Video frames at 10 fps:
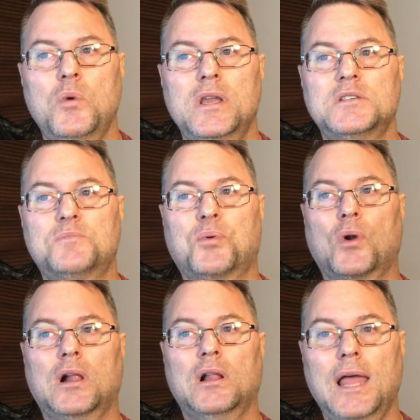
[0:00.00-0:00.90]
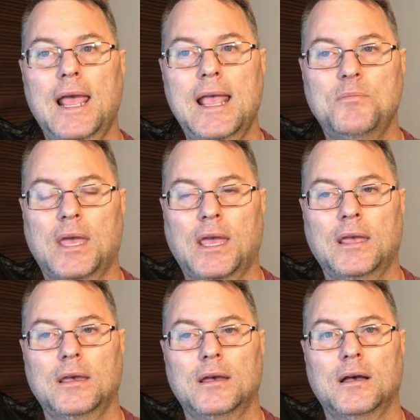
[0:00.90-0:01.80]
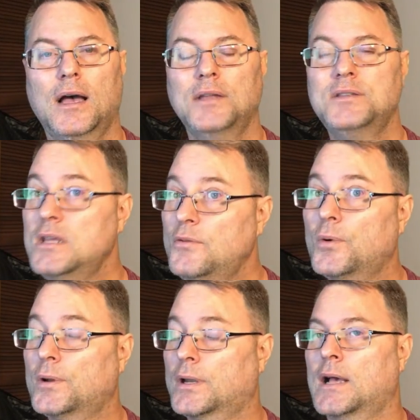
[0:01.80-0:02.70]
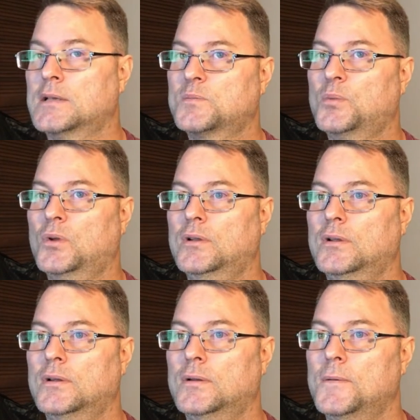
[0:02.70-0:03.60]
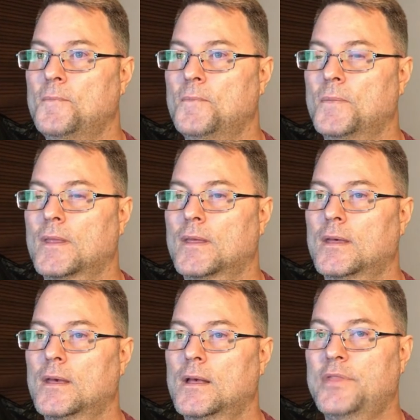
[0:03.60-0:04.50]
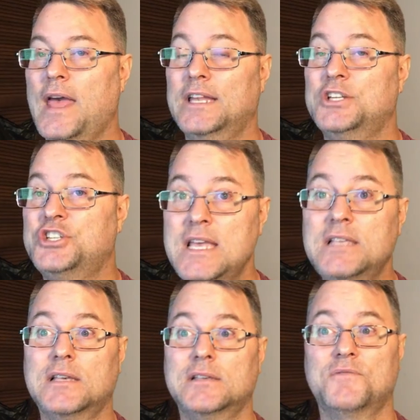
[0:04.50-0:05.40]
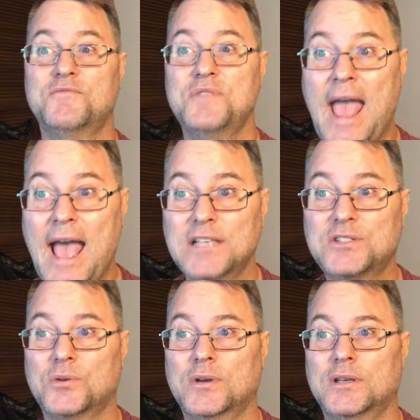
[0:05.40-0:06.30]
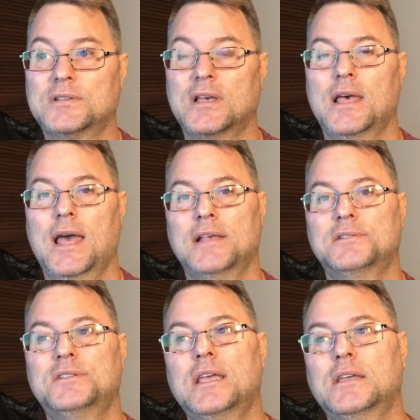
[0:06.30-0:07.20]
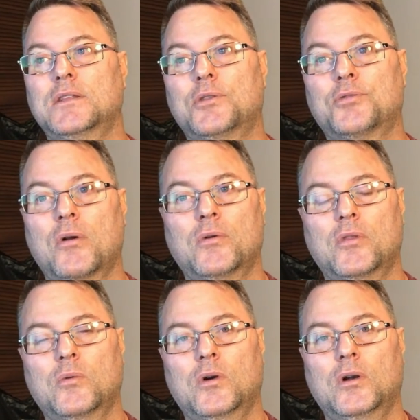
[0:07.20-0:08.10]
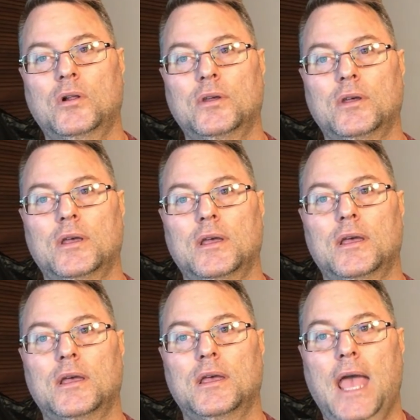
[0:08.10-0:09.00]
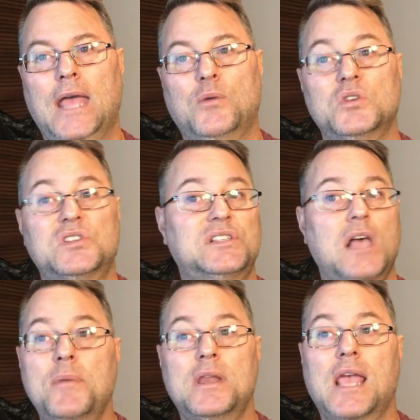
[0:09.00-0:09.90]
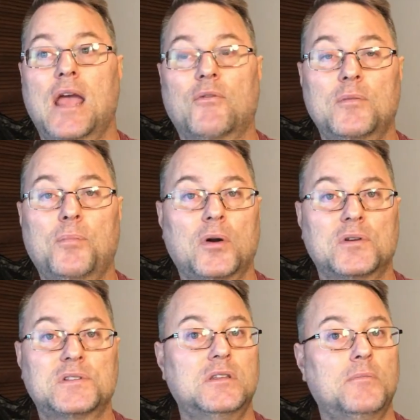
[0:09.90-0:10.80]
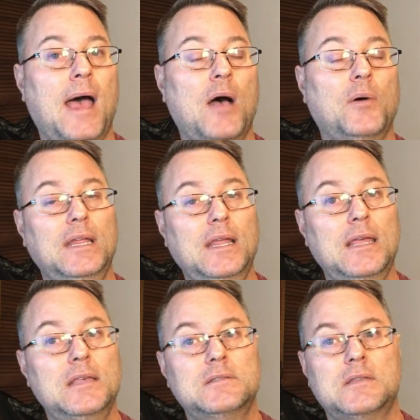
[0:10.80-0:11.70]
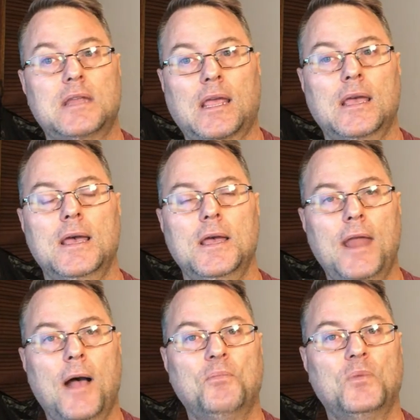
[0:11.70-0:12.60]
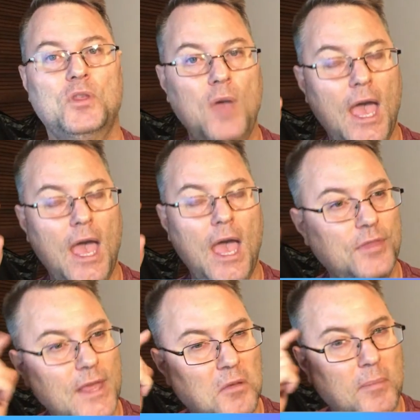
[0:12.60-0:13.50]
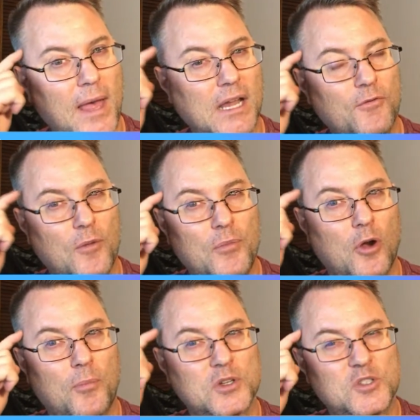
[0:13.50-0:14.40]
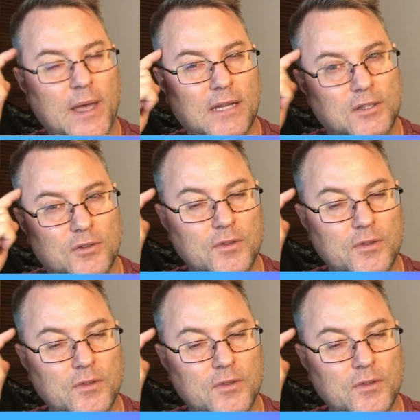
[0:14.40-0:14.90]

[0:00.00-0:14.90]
a different gospel that Jesus of Nazareth has taken the throne of the world and was summoning every person to bow at his knee. Now, you have to think about it from their perspective. There's one emperor.